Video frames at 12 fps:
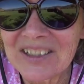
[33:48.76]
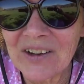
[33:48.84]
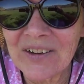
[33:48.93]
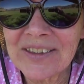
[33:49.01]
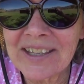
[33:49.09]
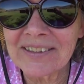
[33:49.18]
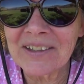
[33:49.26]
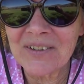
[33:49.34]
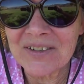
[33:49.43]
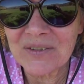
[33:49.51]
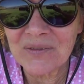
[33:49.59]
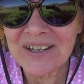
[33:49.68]
knowing that there
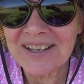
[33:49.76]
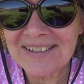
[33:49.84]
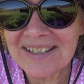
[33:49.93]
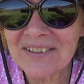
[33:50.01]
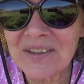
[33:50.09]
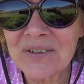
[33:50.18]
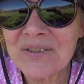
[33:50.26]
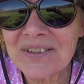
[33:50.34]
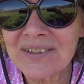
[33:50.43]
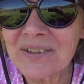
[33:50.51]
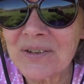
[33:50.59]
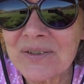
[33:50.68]
is a reason,
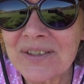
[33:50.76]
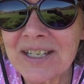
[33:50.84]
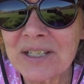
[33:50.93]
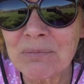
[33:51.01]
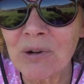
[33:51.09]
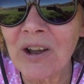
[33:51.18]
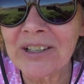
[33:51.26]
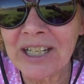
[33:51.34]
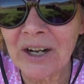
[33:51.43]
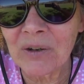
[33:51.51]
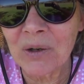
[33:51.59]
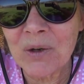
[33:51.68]
those things broaden
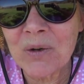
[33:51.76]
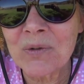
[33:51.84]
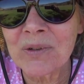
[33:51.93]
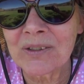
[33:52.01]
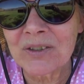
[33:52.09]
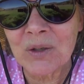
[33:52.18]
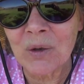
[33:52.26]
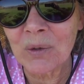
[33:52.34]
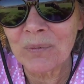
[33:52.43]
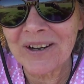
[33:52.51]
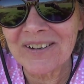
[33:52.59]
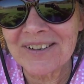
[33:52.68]
our own soul
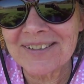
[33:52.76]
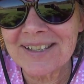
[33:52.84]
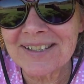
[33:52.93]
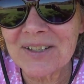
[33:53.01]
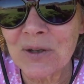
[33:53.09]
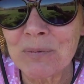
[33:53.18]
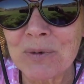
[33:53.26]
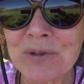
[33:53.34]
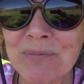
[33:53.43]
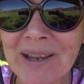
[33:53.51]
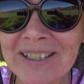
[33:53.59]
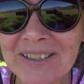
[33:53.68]
awareness and soul
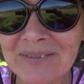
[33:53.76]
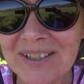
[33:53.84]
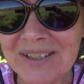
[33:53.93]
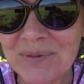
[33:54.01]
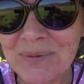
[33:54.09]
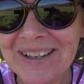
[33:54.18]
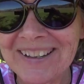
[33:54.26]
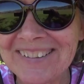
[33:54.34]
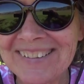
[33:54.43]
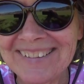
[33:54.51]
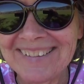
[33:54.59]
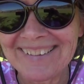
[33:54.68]
perspective as well.